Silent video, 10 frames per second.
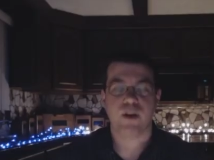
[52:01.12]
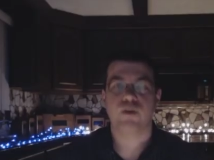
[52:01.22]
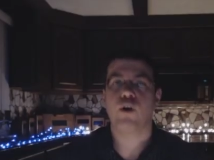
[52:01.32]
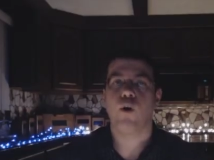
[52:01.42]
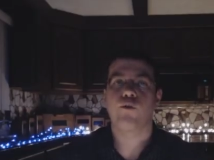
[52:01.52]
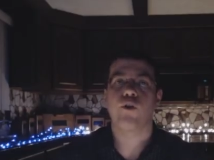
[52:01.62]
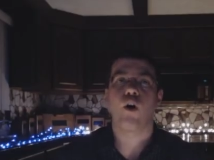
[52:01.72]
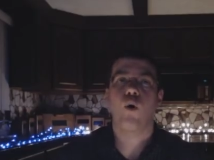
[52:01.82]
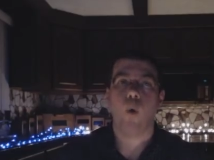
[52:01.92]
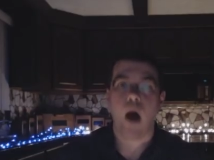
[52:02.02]
to compare the
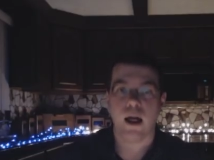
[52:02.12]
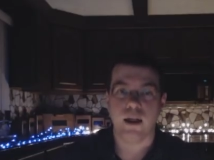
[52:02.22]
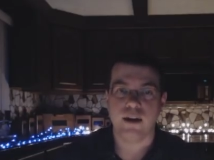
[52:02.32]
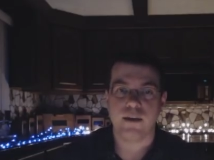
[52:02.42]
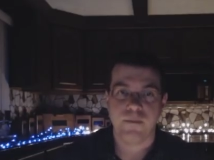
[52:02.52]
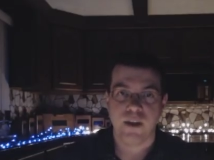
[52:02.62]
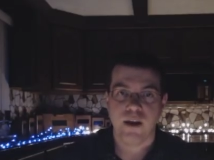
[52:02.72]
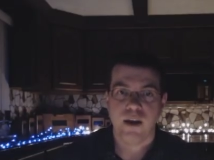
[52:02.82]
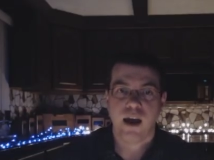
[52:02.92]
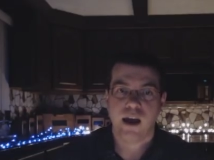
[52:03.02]
overall quality
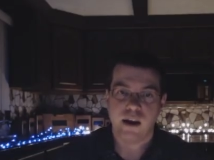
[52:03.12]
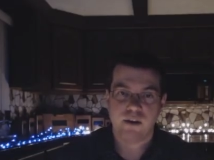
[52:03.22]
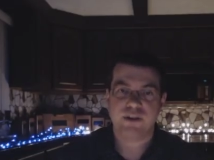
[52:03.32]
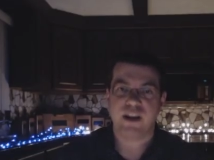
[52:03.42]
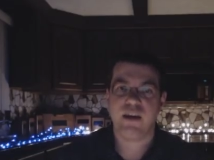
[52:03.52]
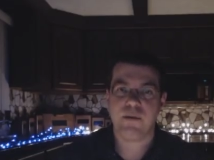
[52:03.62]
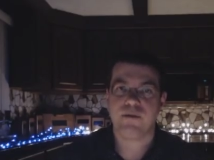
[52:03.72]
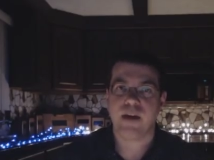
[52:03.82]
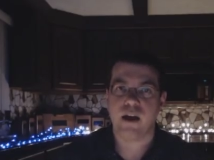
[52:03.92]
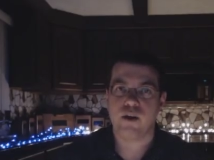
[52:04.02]
and
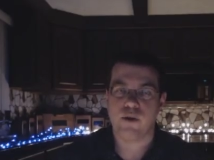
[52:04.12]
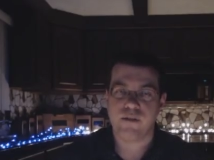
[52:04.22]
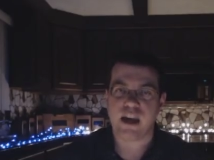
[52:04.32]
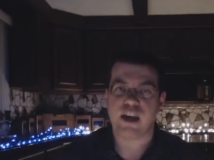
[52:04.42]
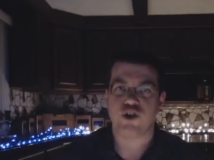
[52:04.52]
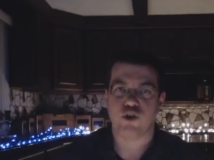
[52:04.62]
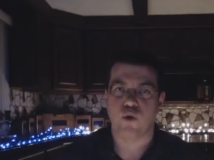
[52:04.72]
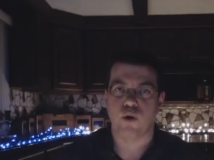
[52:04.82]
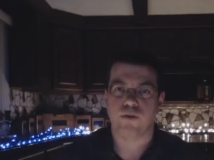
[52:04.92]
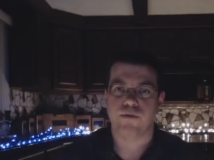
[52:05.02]
entertainment value of
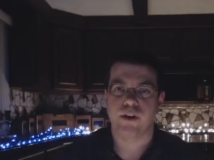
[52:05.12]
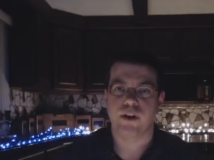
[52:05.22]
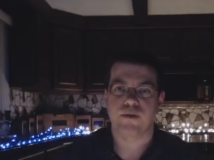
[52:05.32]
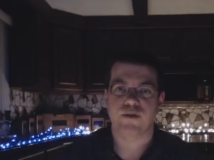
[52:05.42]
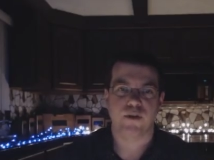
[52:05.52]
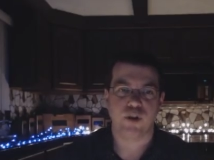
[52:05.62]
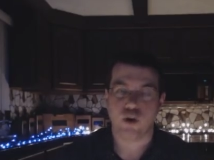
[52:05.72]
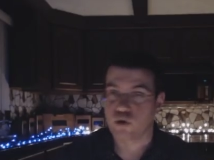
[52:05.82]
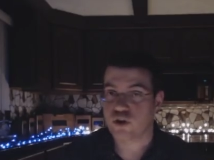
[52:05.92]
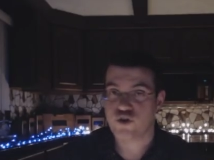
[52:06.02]
Asian horror films from
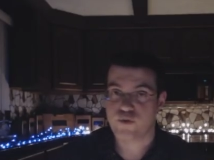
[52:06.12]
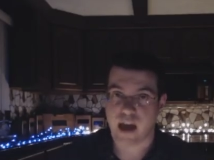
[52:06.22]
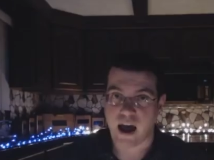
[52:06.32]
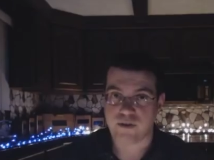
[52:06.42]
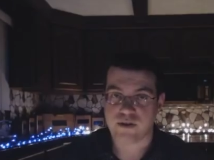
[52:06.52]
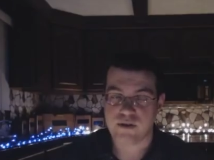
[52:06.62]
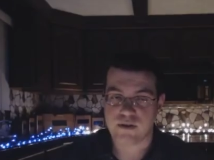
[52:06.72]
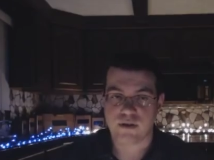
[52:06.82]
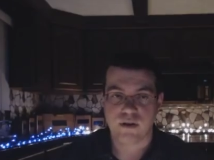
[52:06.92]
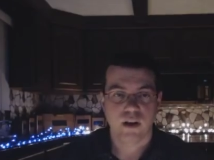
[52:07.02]
the early two
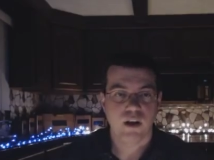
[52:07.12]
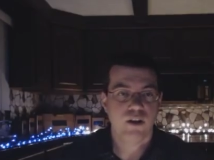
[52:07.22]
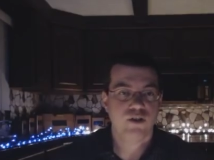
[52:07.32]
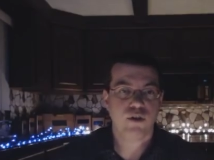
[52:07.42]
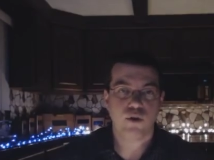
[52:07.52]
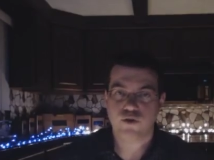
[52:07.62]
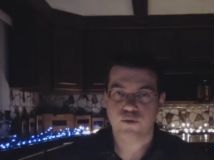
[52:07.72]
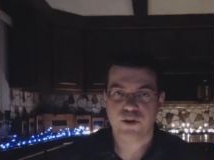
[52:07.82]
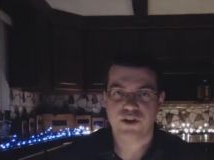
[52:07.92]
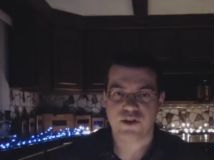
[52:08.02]
thousands to
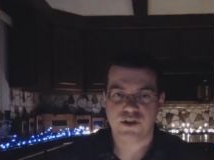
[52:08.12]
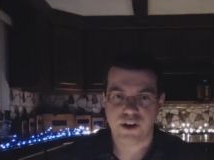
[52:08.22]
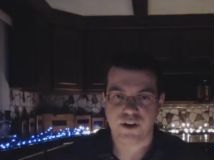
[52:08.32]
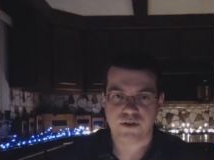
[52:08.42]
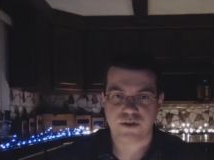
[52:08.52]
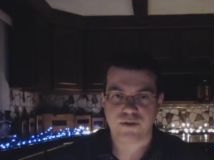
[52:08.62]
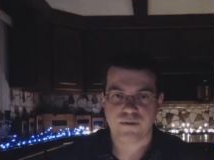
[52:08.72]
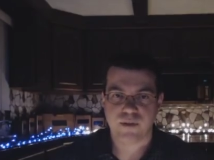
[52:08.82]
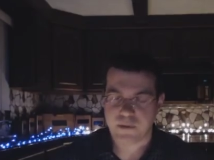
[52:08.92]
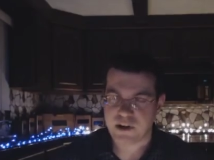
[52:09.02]
those from recent
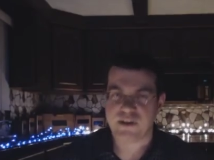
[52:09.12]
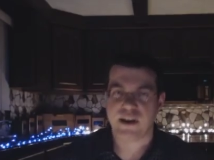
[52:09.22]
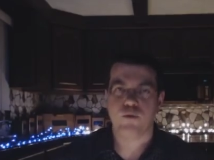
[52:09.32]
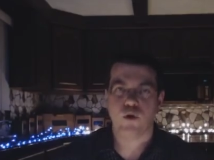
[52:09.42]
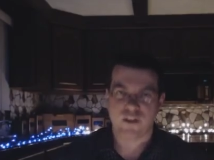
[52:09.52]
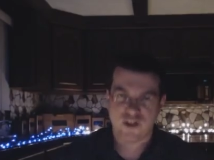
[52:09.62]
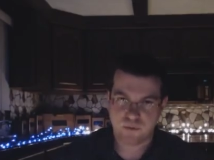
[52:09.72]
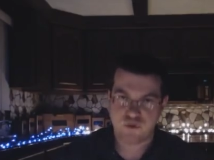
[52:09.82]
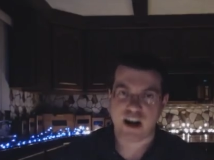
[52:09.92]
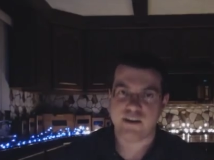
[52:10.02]
years. And I'm going to take more of a
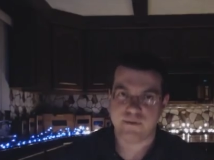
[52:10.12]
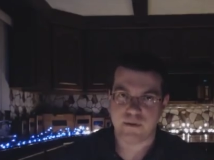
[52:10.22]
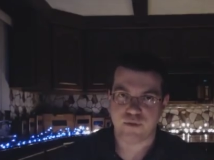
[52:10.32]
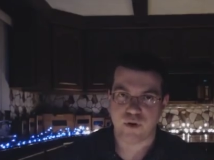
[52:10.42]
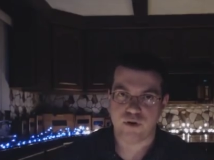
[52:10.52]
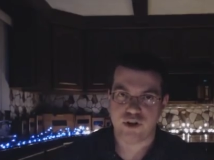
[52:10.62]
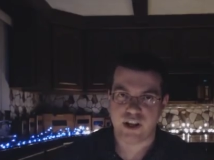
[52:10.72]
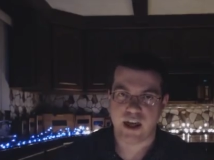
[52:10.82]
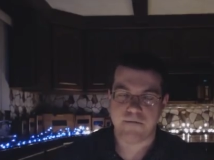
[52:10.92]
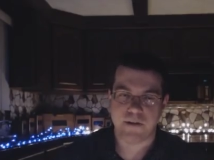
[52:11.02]
subjective
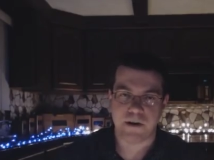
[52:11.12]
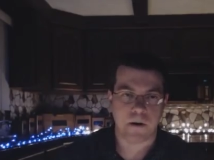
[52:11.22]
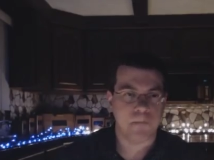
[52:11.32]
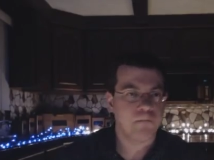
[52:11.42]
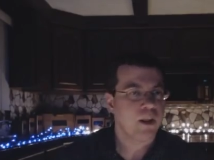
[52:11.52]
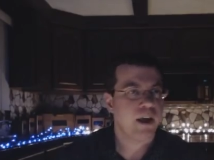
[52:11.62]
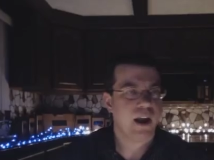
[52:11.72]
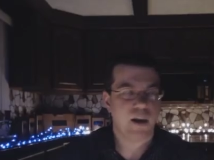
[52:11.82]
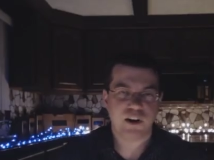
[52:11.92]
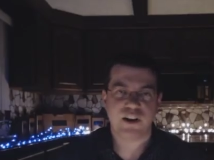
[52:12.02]
approach to that video,
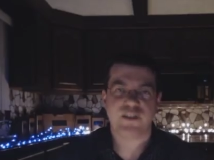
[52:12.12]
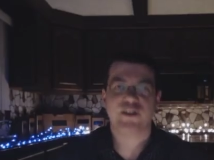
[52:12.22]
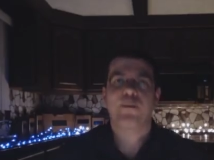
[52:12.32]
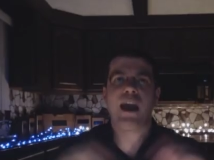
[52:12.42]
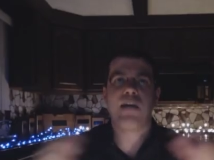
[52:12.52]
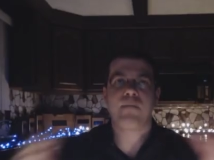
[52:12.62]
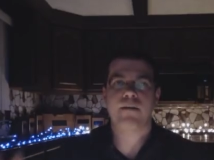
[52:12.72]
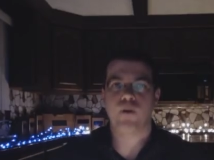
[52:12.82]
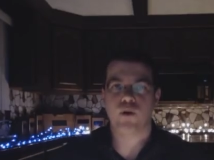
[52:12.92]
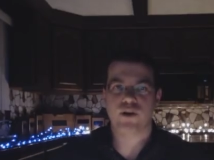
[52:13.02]
and I'm going to expand
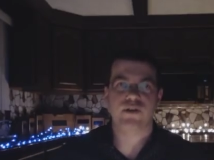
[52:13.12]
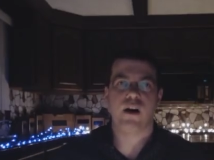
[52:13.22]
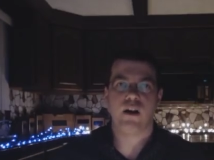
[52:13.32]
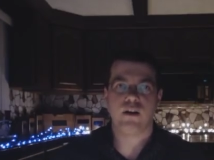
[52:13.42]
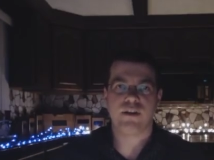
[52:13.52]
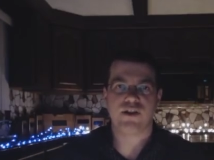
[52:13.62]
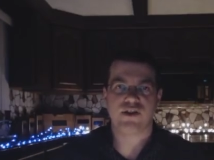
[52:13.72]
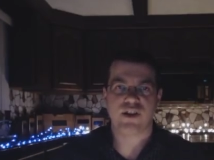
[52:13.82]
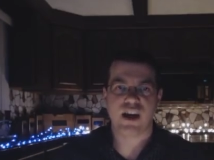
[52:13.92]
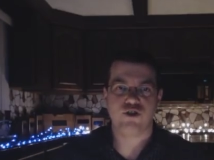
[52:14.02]
my focus to all of
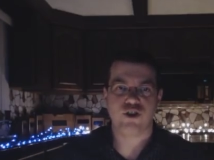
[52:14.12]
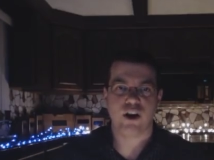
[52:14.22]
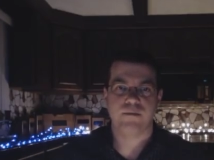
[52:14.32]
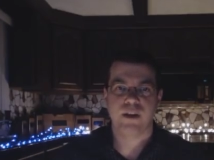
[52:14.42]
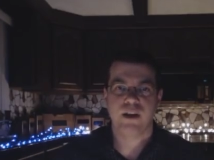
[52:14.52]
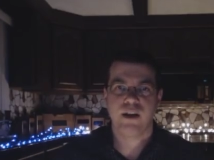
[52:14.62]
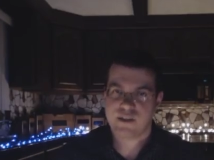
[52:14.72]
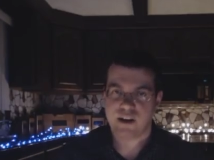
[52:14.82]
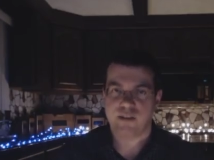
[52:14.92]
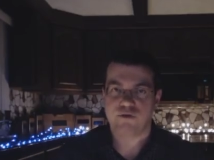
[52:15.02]
East Asia
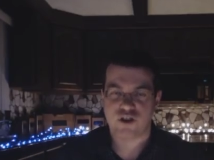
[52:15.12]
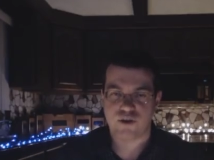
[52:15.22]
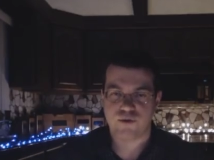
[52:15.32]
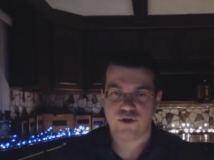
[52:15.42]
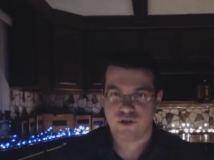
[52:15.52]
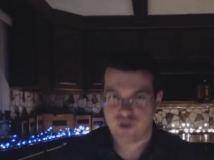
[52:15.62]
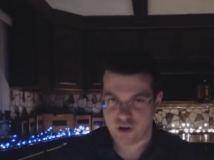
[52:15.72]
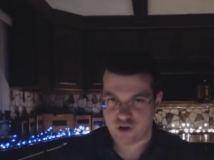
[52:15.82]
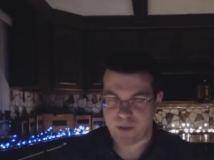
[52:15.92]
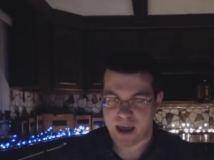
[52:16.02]
instead of just, to,
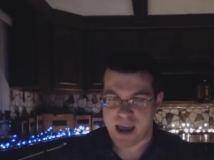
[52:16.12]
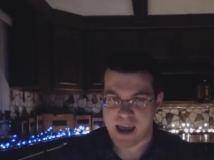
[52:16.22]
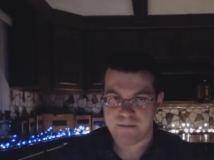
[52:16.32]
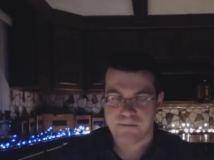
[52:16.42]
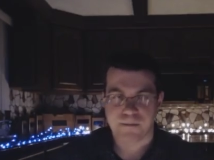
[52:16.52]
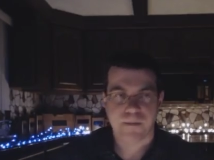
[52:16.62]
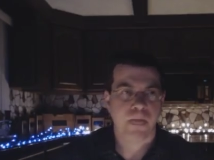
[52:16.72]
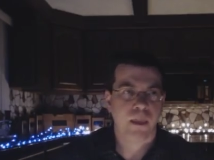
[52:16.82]
just Japan.